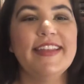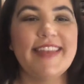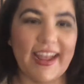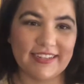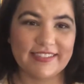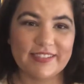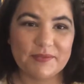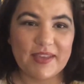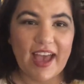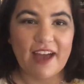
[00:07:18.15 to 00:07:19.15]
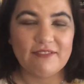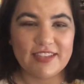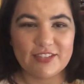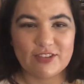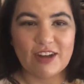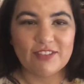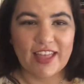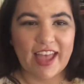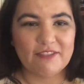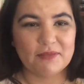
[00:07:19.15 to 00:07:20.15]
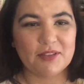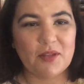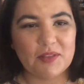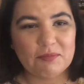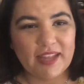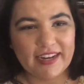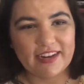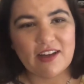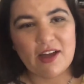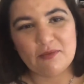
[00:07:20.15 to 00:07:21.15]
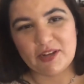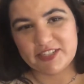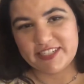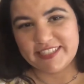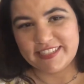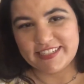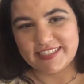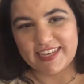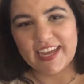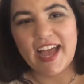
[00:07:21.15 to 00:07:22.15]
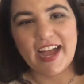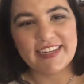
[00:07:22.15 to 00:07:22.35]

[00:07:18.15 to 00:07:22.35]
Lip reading: Next, we have this travel guide from the Lonely Planet on Washington, D.C.